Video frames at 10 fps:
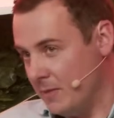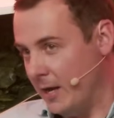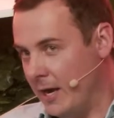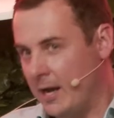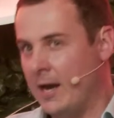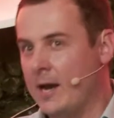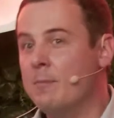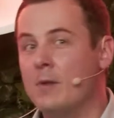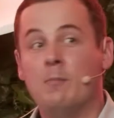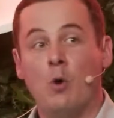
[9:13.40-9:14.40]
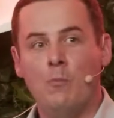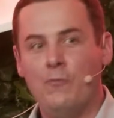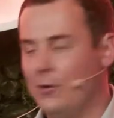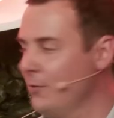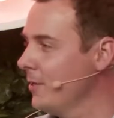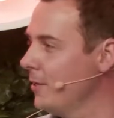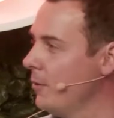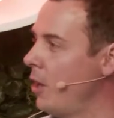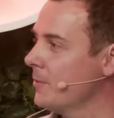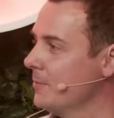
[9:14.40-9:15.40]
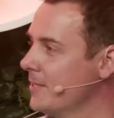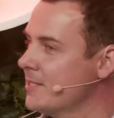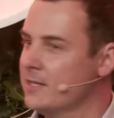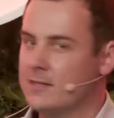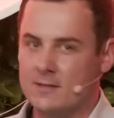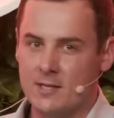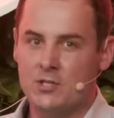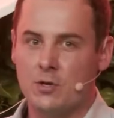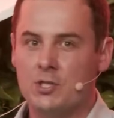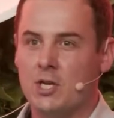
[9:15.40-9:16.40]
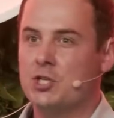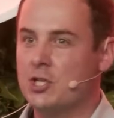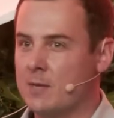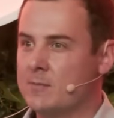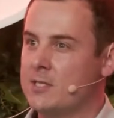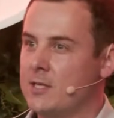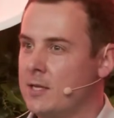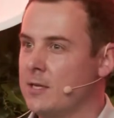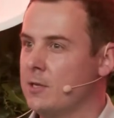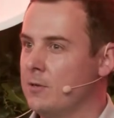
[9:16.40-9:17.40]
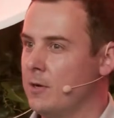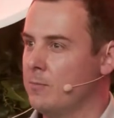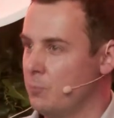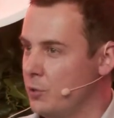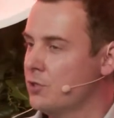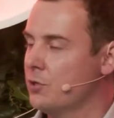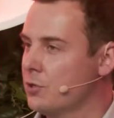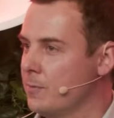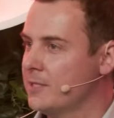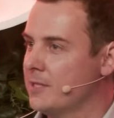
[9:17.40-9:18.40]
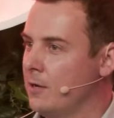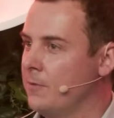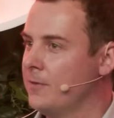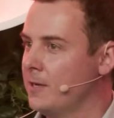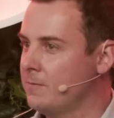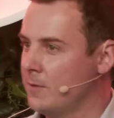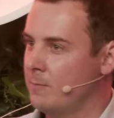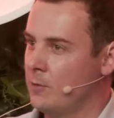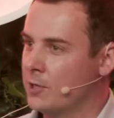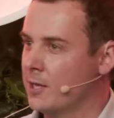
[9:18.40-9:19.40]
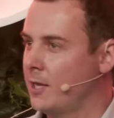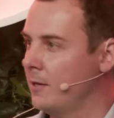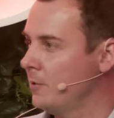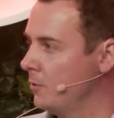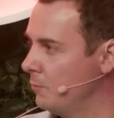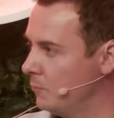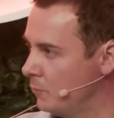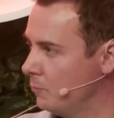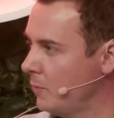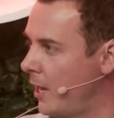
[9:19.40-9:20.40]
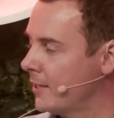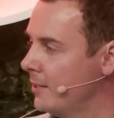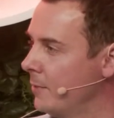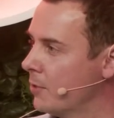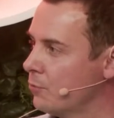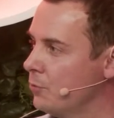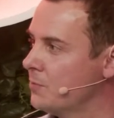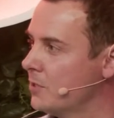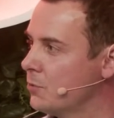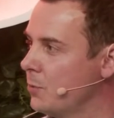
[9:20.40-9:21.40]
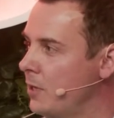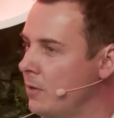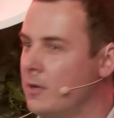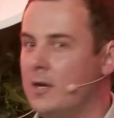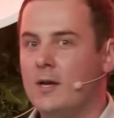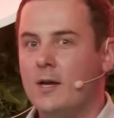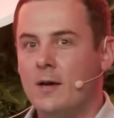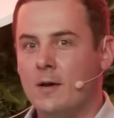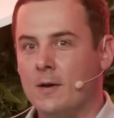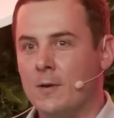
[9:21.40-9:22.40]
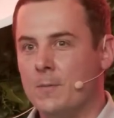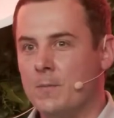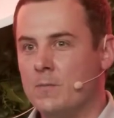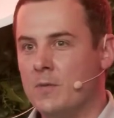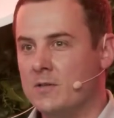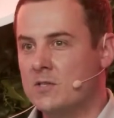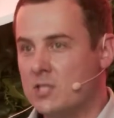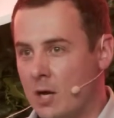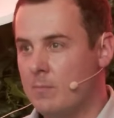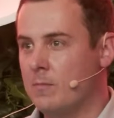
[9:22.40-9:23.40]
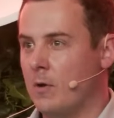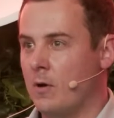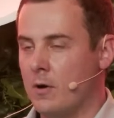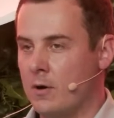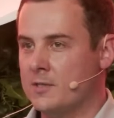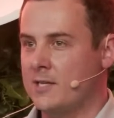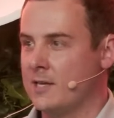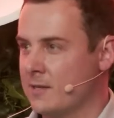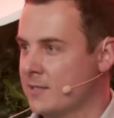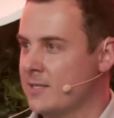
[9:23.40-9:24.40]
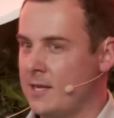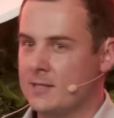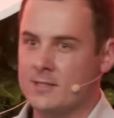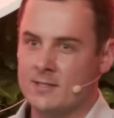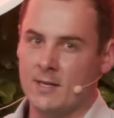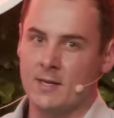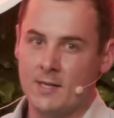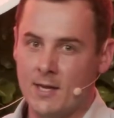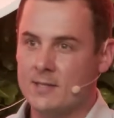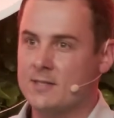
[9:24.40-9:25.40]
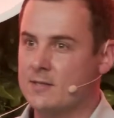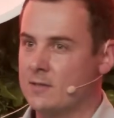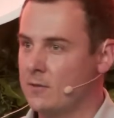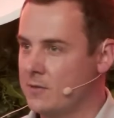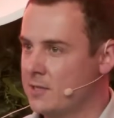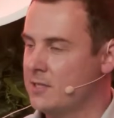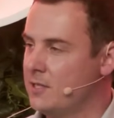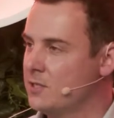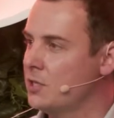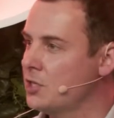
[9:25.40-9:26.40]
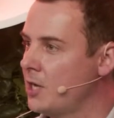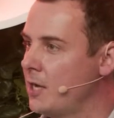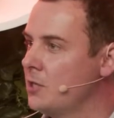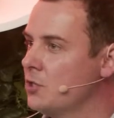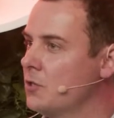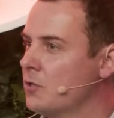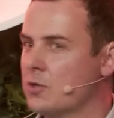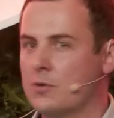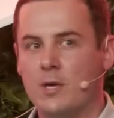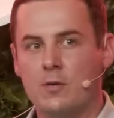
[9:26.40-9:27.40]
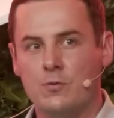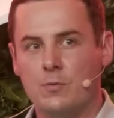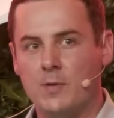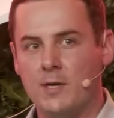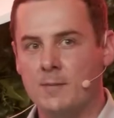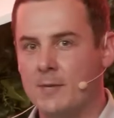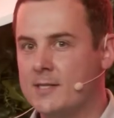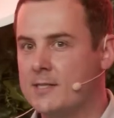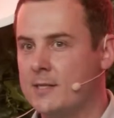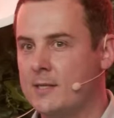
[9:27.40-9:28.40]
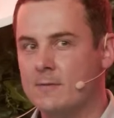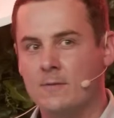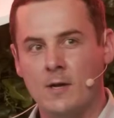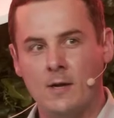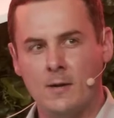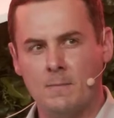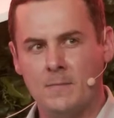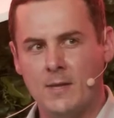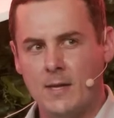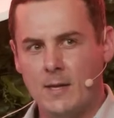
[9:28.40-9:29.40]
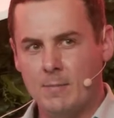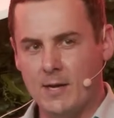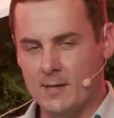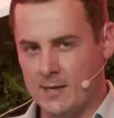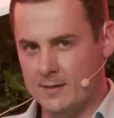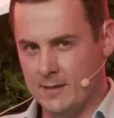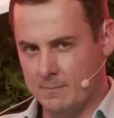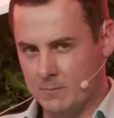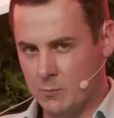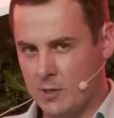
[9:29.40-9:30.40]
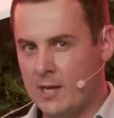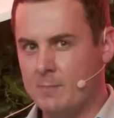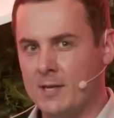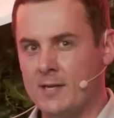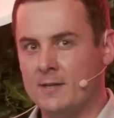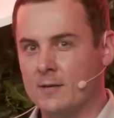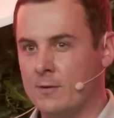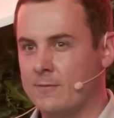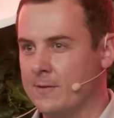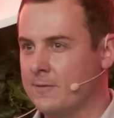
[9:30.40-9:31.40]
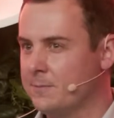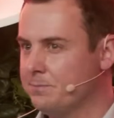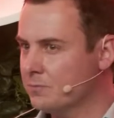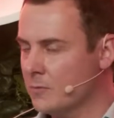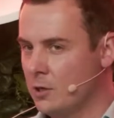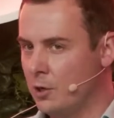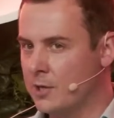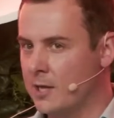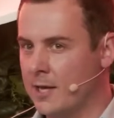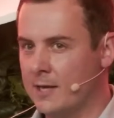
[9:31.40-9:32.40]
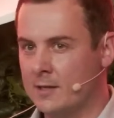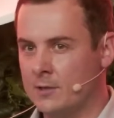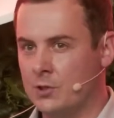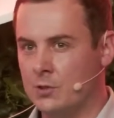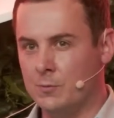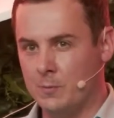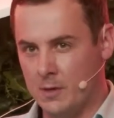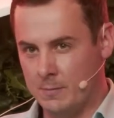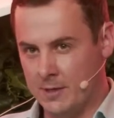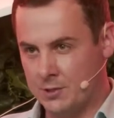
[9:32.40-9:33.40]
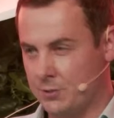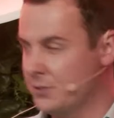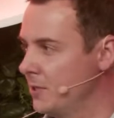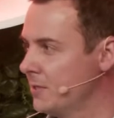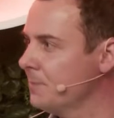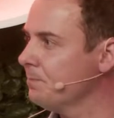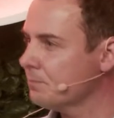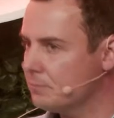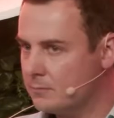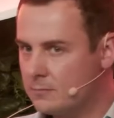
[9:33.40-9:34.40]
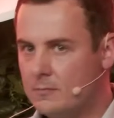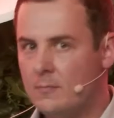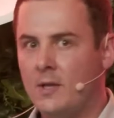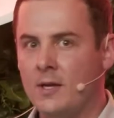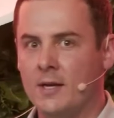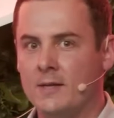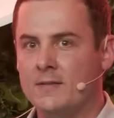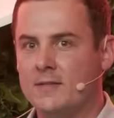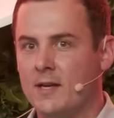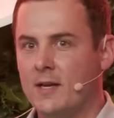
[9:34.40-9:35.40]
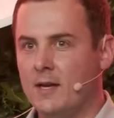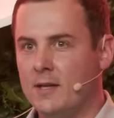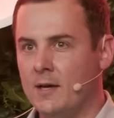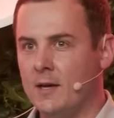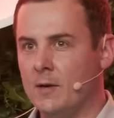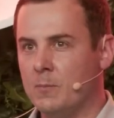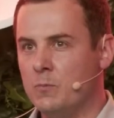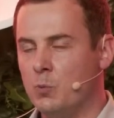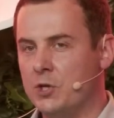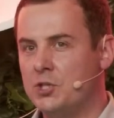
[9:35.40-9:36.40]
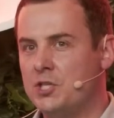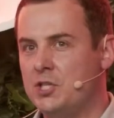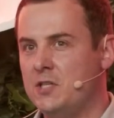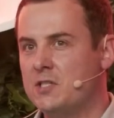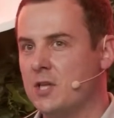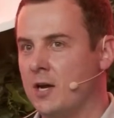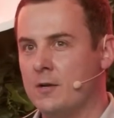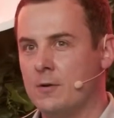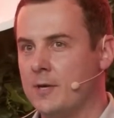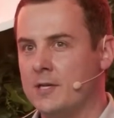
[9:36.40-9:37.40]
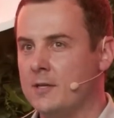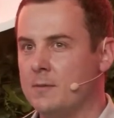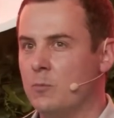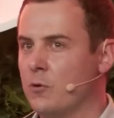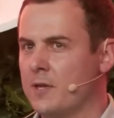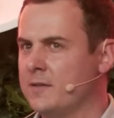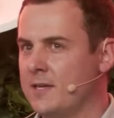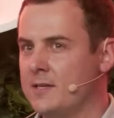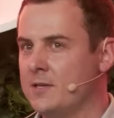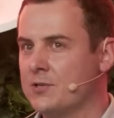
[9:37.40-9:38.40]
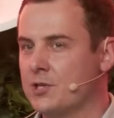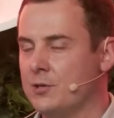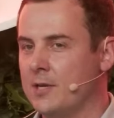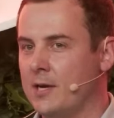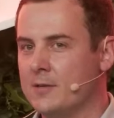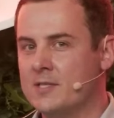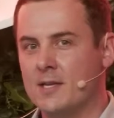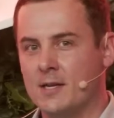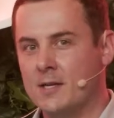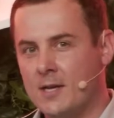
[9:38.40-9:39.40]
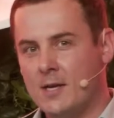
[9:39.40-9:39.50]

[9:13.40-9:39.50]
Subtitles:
I'm hopeful, optimistic that things are changing. I'm seeing, I'm a researcher myself, and I'm looking at academic groups as well. And some are taking a stance and saying, yes, this needs to change. There's a great group at MIT led by Linda Griffith, looking at endometriosis. And what she's done already more than 10 years ago now is say,